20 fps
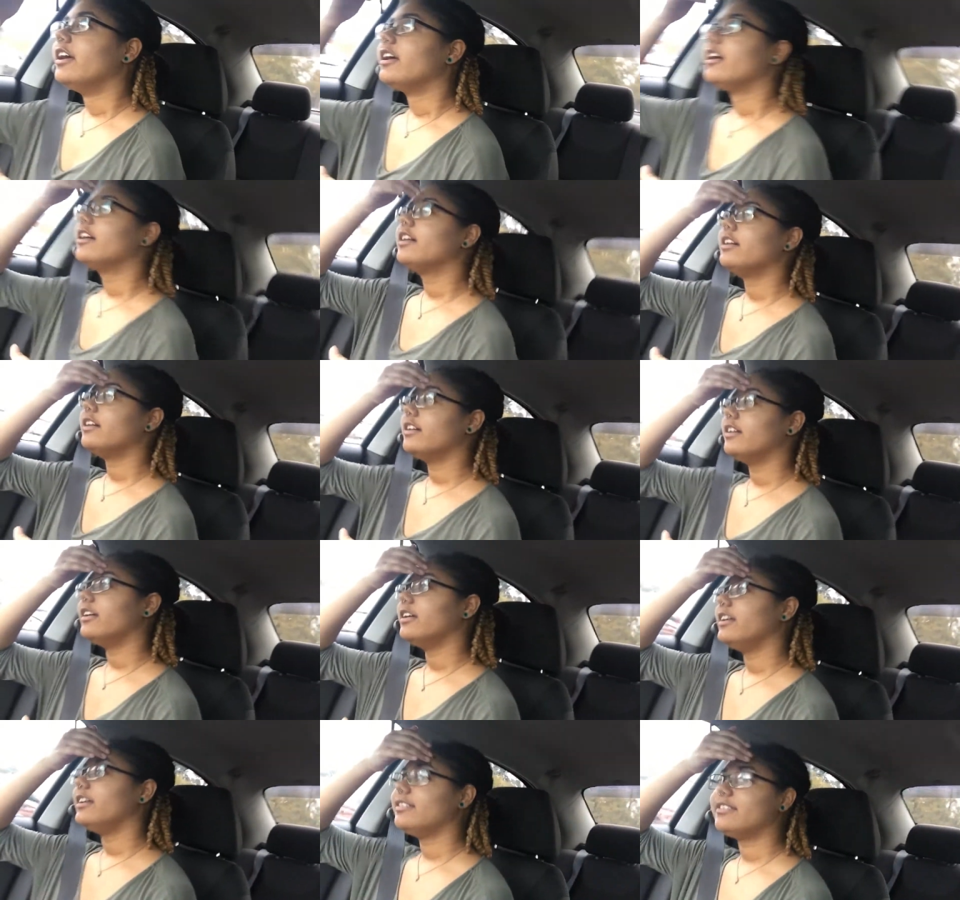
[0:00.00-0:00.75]

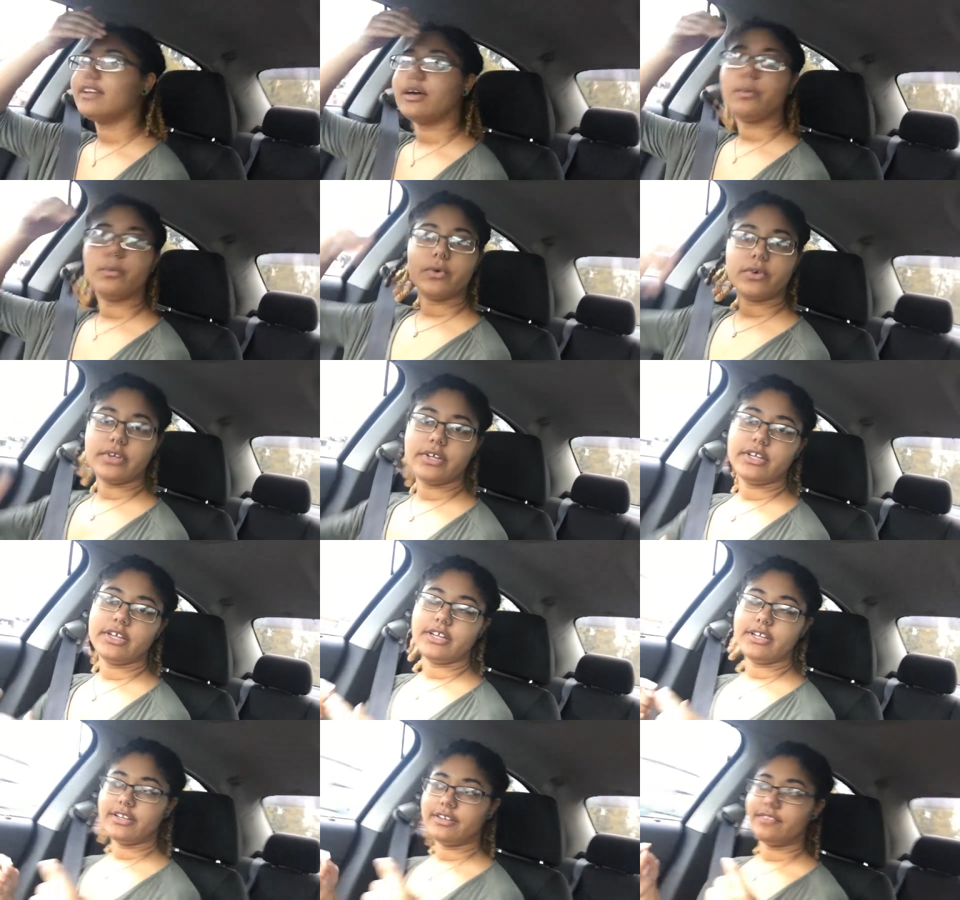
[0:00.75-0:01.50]
because I
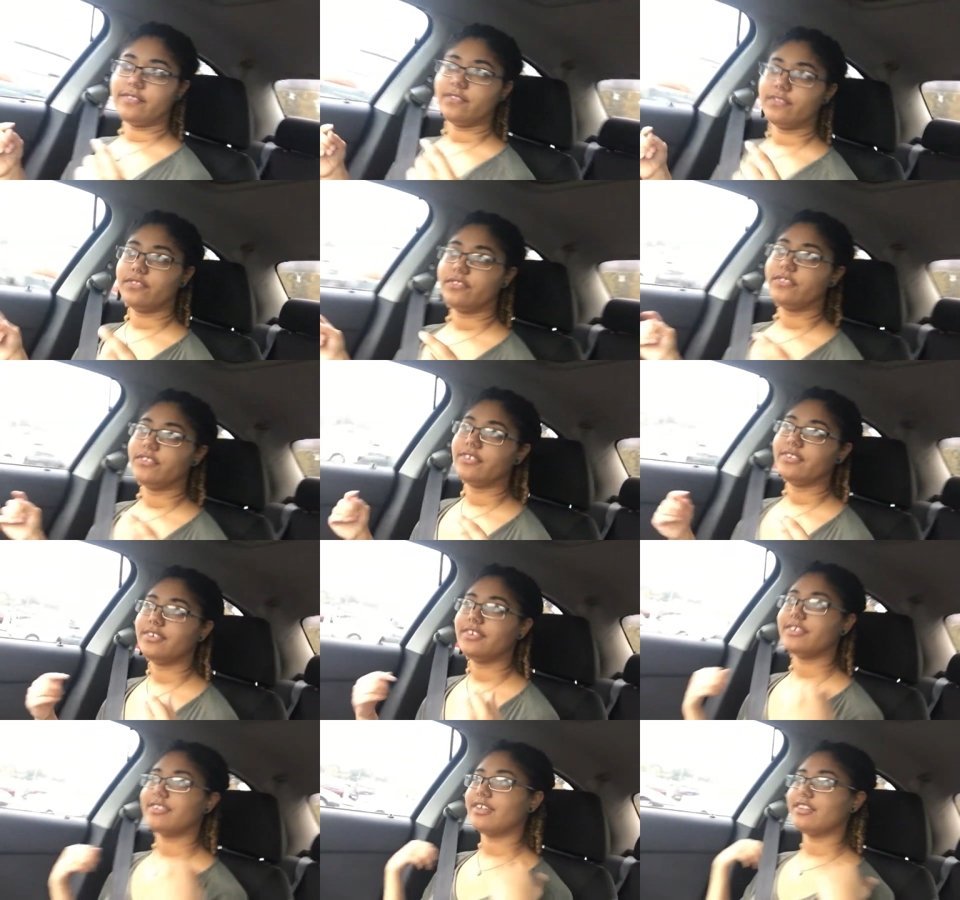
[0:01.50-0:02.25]
wanted
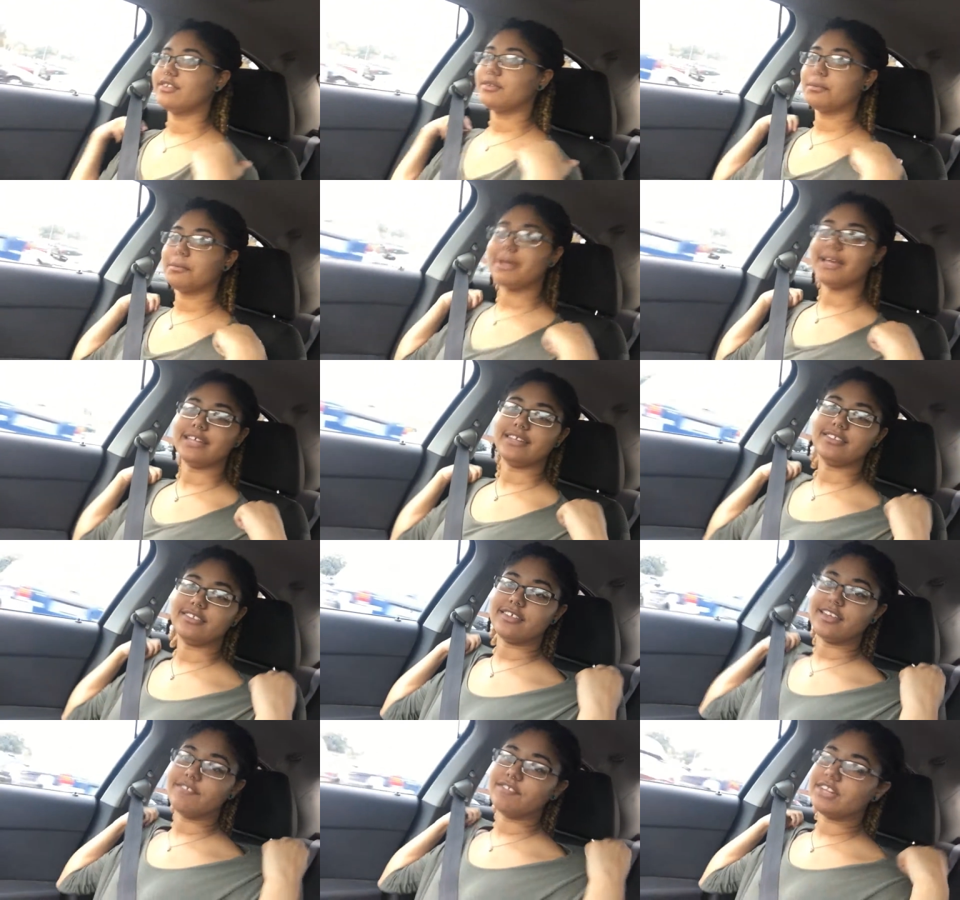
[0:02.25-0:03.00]
to say something about
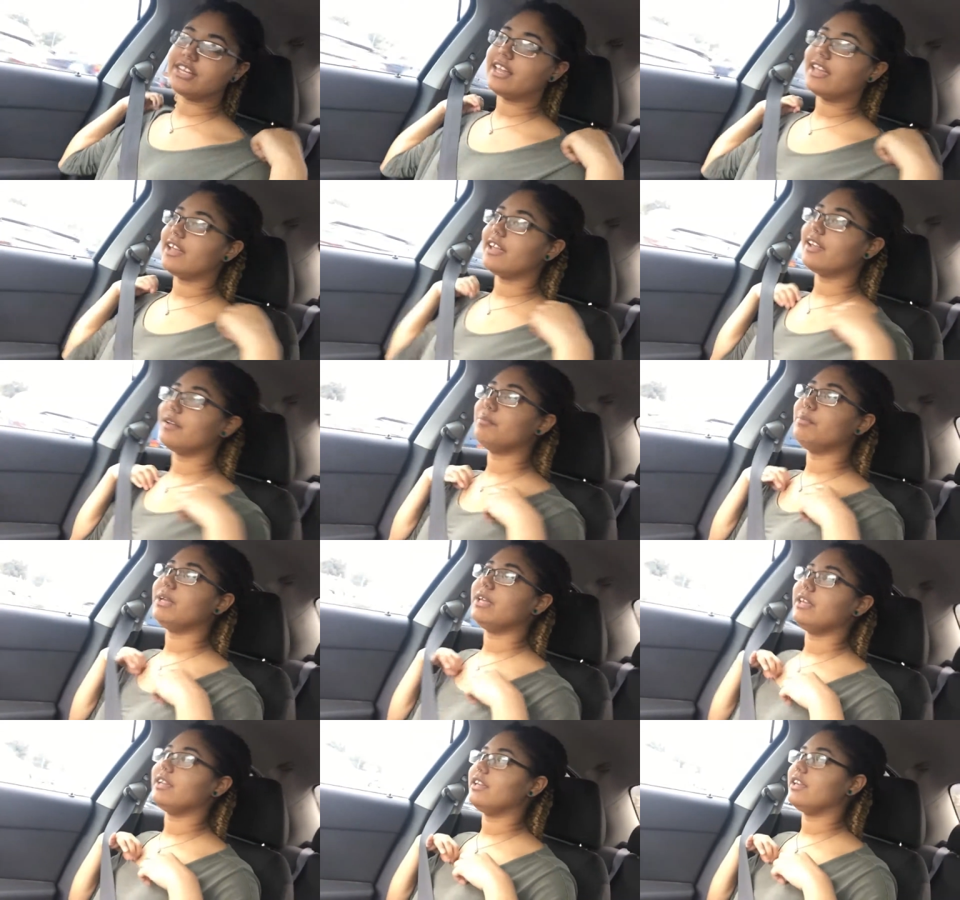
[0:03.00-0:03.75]
N7 Day
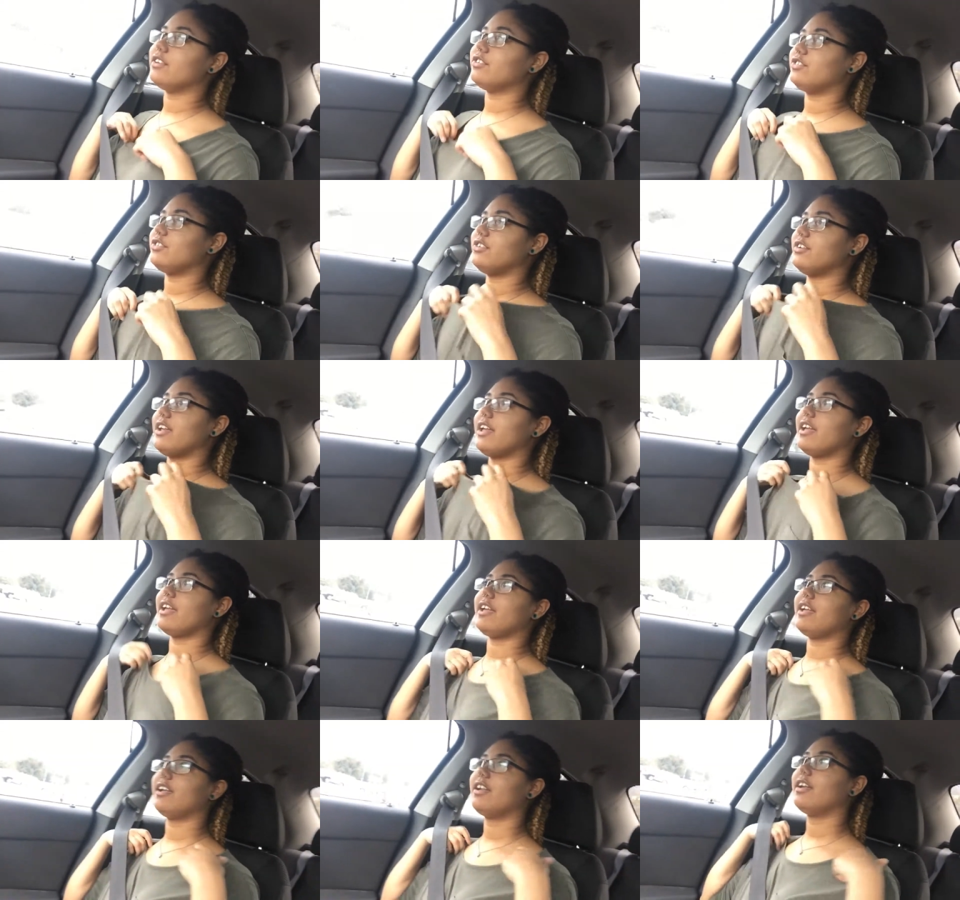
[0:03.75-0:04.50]
being oh, yesterday.
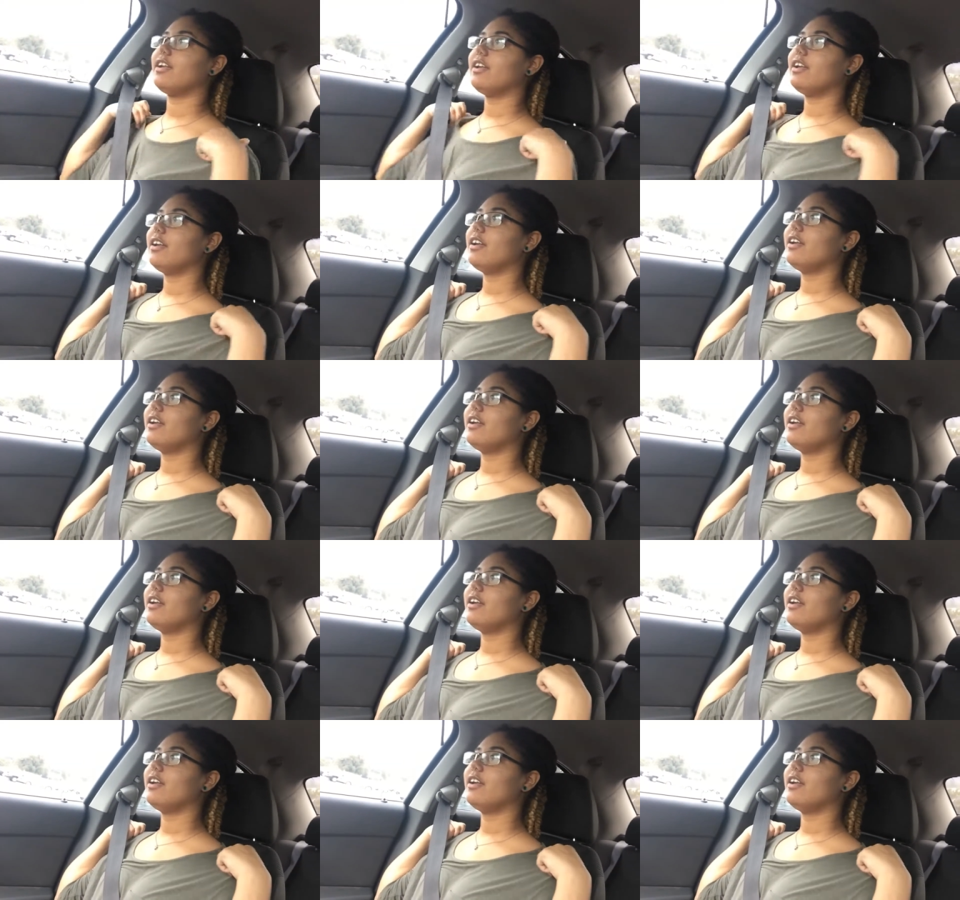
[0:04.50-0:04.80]
Oh yeah, I didn't